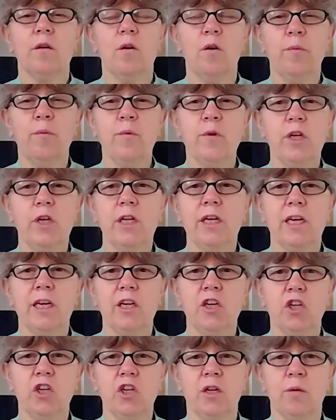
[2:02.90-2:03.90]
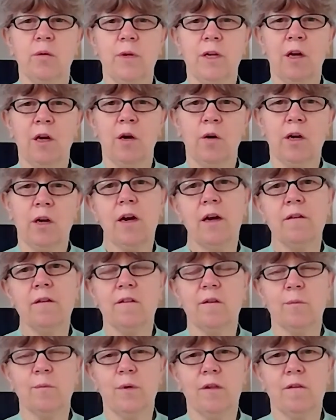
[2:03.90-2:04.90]
communication with our
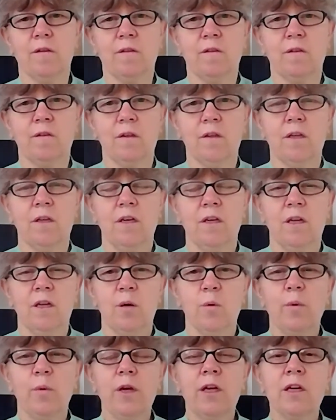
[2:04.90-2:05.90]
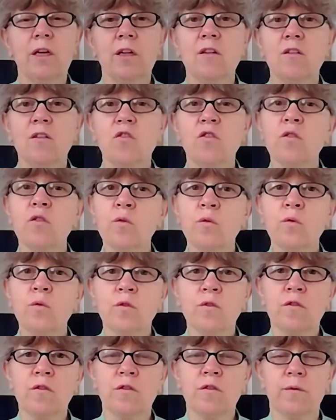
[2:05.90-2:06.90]
customers. We can
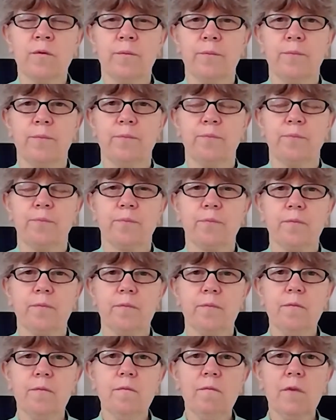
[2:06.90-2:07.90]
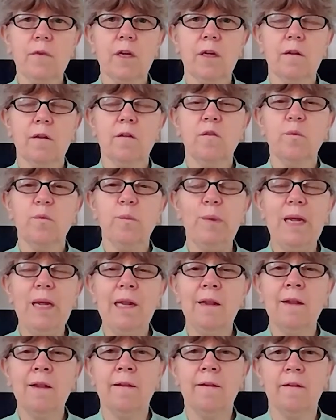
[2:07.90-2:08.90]
choose to
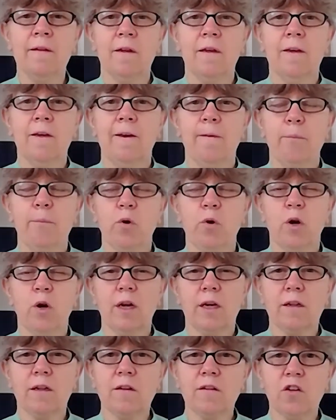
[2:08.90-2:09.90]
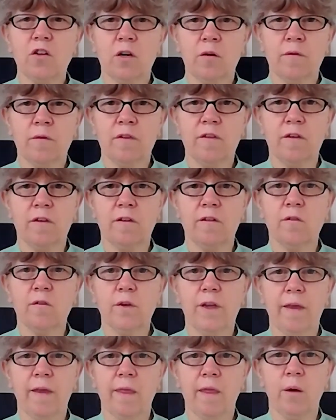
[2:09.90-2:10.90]
build product and services
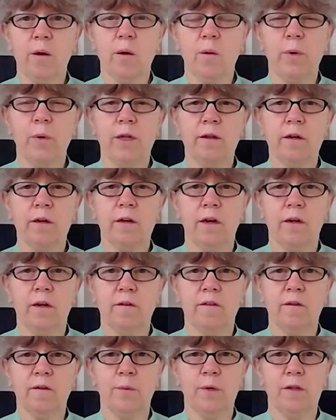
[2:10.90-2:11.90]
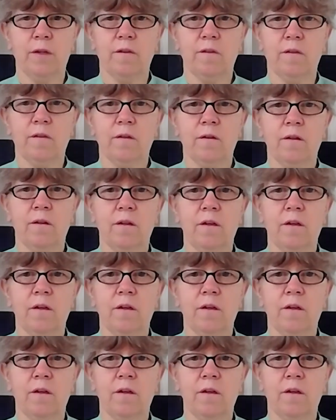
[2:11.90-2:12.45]
together with the customers.